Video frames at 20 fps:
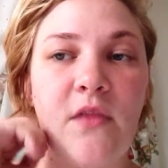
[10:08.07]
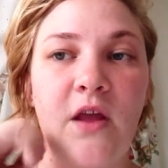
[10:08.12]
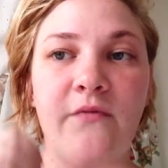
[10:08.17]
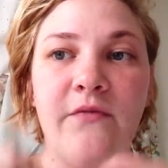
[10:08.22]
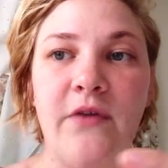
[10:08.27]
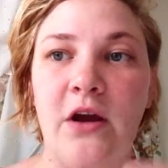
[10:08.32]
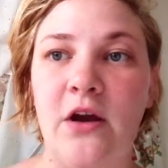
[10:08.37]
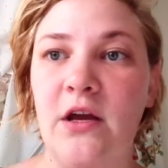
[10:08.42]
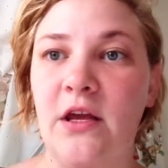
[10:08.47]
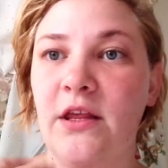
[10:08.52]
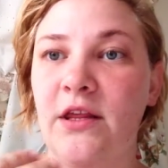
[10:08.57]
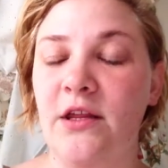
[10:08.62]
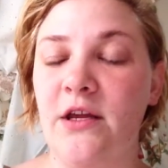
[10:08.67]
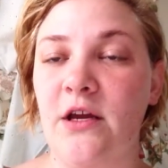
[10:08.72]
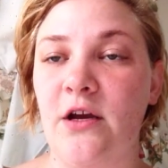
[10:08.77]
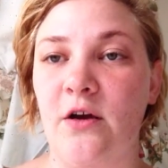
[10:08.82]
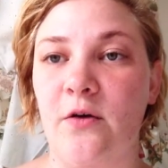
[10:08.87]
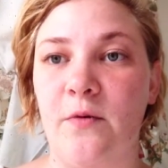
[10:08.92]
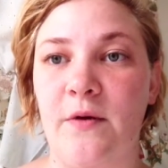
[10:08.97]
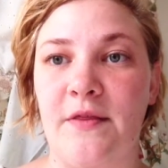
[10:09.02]
very
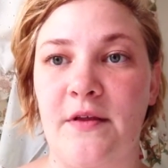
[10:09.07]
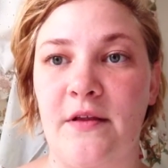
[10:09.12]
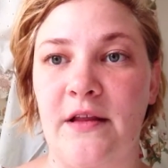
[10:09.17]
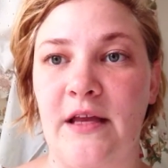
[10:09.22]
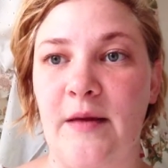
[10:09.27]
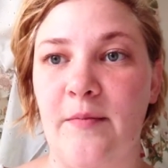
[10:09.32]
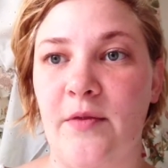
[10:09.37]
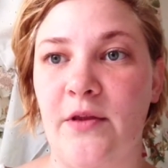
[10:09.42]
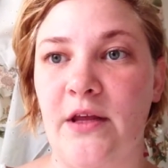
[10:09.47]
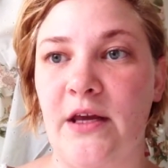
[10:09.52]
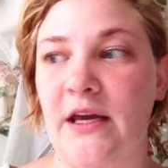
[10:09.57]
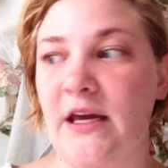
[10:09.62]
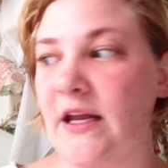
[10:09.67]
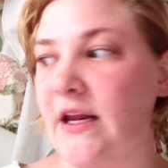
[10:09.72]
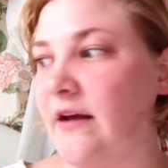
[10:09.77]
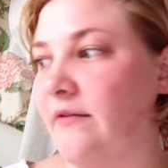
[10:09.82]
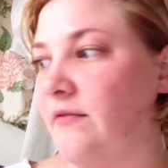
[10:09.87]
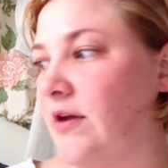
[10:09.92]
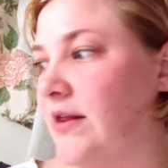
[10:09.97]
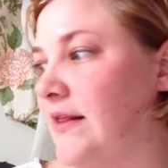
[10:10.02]
clear with the labeling
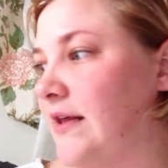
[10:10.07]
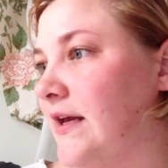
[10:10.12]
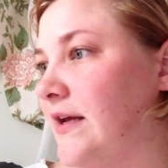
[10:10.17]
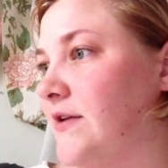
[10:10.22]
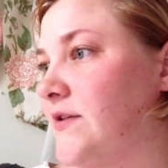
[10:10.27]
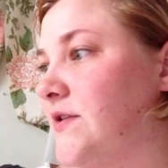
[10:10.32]
and everything.